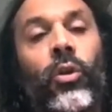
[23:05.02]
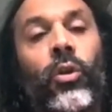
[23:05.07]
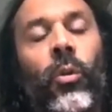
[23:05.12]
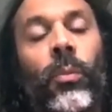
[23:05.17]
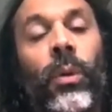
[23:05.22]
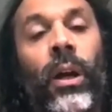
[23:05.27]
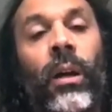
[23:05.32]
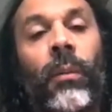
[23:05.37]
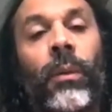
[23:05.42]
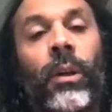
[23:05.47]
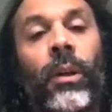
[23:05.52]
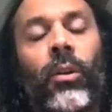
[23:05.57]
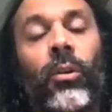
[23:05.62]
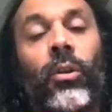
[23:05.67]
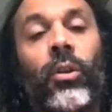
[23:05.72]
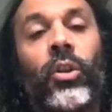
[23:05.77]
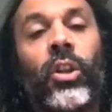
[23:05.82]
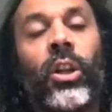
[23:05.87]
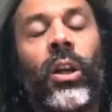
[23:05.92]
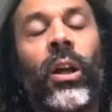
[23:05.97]

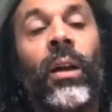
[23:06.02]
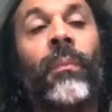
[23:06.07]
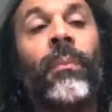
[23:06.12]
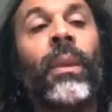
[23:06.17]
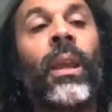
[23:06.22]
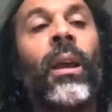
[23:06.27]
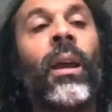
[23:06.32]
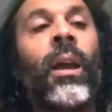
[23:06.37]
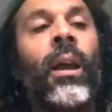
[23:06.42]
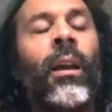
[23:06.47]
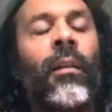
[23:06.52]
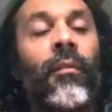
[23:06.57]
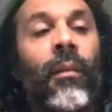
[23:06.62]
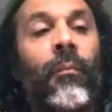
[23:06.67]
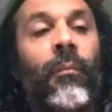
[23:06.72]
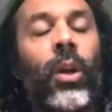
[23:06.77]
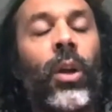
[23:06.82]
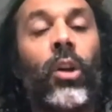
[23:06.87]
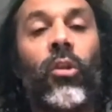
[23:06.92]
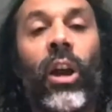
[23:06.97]
permaculture, and we
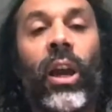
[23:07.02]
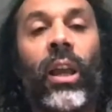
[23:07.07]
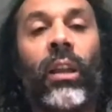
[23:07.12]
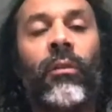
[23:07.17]
created